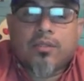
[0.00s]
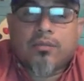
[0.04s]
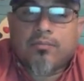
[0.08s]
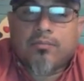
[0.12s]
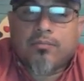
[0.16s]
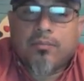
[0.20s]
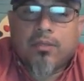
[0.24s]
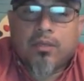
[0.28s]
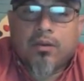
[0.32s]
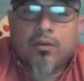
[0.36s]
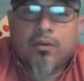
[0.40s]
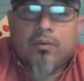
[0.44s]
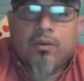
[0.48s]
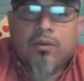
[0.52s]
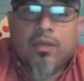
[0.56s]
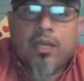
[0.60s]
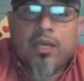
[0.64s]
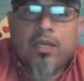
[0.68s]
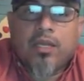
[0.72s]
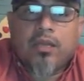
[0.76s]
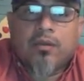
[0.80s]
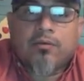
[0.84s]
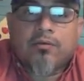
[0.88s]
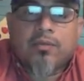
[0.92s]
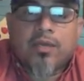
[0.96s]
and
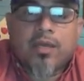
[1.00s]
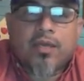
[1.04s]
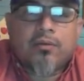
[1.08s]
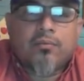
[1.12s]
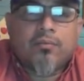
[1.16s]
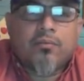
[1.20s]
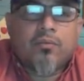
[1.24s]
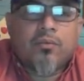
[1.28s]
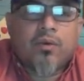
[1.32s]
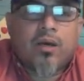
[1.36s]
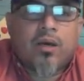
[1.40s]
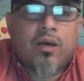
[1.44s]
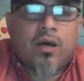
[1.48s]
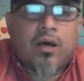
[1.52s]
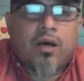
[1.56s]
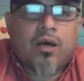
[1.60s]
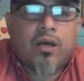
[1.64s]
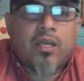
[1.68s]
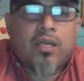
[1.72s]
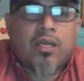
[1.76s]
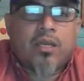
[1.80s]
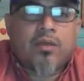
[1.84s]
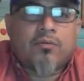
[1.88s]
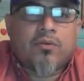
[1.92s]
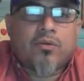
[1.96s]
any of that,
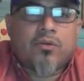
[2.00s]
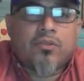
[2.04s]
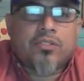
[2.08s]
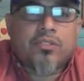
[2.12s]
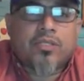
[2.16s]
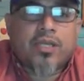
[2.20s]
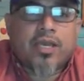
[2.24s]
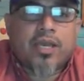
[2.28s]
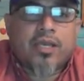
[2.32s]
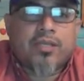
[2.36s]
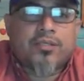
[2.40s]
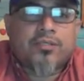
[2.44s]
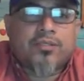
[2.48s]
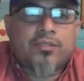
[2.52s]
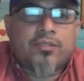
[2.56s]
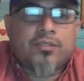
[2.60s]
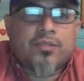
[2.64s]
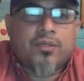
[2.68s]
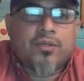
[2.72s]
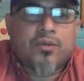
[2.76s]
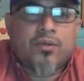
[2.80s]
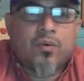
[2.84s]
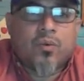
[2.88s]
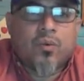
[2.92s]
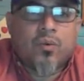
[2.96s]
any of those
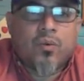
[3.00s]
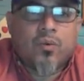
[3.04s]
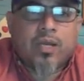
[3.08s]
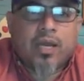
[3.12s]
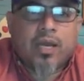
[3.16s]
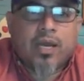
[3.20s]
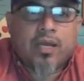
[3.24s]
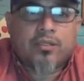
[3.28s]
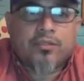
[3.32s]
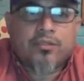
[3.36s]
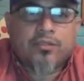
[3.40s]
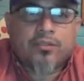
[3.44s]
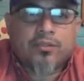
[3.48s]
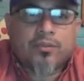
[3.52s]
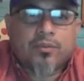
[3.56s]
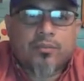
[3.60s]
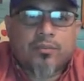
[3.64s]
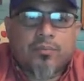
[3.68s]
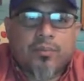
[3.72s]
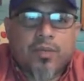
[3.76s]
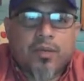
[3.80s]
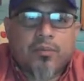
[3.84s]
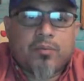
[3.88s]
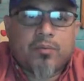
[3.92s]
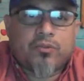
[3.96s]
tags, you will
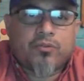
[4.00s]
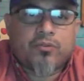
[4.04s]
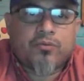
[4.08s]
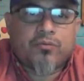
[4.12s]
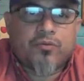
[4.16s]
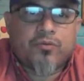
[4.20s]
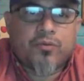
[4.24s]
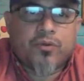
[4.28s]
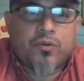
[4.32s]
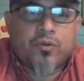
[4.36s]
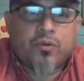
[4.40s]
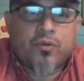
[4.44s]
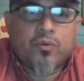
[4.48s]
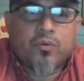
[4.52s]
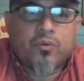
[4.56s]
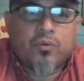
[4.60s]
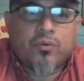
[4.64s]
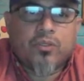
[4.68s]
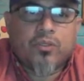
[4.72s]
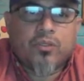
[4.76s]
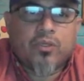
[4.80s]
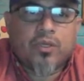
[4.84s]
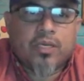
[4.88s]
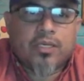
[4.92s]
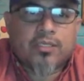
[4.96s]
not be able to
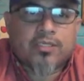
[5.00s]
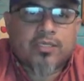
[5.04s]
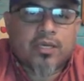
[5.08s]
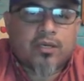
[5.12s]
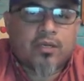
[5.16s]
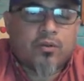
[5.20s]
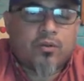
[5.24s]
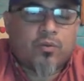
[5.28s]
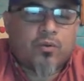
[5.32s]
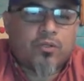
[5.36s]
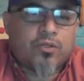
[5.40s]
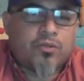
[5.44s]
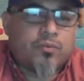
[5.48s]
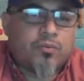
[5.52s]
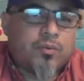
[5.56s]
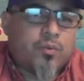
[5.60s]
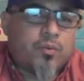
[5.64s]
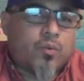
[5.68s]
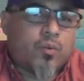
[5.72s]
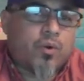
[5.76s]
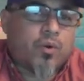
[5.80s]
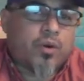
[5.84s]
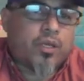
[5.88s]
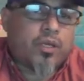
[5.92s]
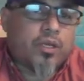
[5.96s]
view exactly
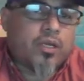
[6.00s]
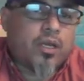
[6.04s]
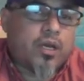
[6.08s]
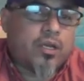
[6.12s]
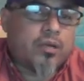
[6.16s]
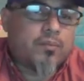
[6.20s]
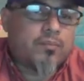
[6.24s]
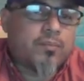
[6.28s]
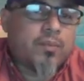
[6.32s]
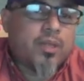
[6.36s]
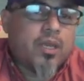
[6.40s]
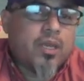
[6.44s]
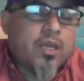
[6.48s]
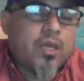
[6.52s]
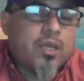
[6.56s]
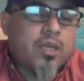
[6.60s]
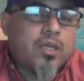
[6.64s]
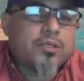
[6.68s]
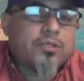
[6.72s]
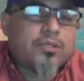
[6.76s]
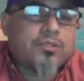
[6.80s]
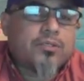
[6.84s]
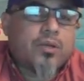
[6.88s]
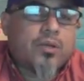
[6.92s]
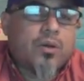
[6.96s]
what you've been working on.
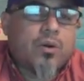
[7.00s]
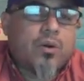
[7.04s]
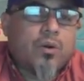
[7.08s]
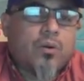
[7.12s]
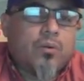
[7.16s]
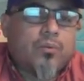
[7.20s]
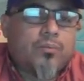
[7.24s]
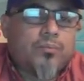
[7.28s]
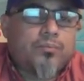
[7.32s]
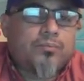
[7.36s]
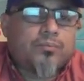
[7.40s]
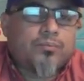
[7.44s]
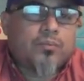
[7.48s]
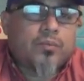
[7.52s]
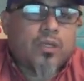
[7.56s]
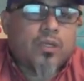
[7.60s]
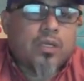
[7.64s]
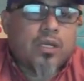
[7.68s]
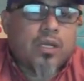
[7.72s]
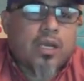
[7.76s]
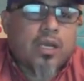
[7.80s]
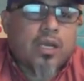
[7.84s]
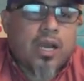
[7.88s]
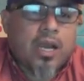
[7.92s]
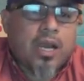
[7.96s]
So
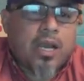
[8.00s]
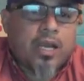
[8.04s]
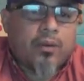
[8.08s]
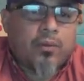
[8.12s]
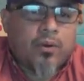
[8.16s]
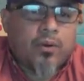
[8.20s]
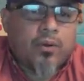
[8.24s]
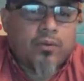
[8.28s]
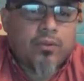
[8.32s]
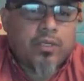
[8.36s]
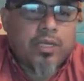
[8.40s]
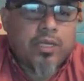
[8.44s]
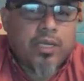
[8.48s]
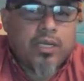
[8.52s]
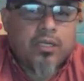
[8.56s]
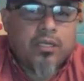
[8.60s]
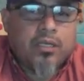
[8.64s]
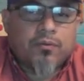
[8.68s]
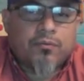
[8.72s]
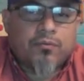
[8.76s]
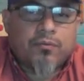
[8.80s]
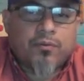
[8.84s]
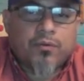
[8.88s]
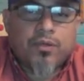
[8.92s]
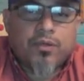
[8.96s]
I will
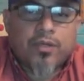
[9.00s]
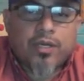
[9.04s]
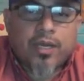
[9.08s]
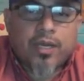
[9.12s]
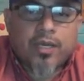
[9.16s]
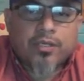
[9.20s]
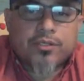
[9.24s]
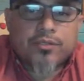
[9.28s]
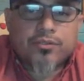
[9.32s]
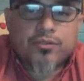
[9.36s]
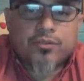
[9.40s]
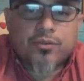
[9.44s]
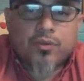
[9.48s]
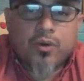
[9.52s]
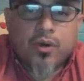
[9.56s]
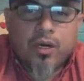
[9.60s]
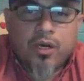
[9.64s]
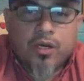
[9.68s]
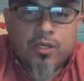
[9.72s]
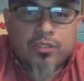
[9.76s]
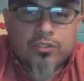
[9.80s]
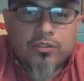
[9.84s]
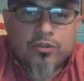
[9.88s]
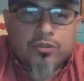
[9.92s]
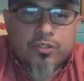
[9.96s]
need for you
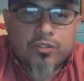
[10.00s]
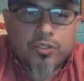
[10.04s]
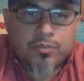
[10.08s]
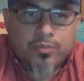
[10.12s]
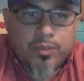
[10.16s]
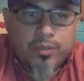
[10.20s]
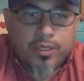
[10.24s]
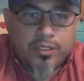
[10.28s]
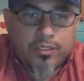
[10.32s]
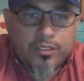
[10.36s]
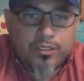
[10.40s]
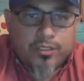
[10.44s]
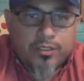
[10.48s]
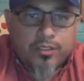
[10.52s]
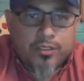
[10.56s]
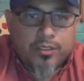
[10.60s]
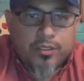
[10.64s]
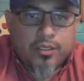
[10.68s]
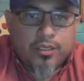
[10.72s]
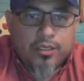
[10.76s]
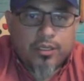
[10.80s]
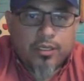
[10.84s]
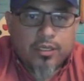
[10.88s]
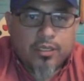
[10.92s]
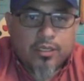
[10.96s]
guys to also
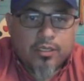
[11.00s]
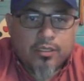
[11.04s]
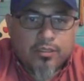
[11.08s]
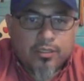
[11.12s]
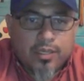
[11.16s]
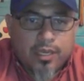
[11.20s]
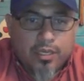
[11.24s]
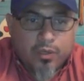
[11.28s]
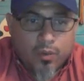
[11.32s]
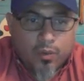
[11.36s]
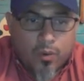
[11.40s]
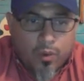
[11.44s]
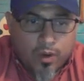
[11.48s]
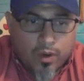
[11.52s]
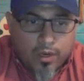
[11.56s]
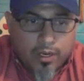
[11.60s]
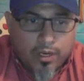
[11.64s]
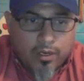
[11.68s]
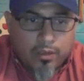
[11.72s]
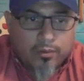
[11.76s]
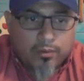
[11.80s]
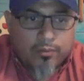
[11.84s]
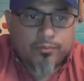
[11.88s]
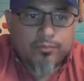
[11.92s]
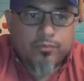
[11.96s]
submit that
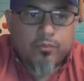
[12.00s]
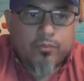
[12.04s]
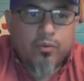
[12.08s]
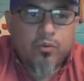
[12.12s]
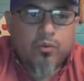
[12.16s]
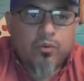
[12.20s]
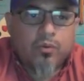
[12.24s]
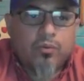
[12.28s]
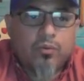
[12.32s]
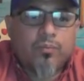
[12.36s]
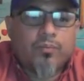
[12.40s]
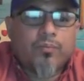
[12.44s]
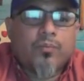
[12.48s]
URL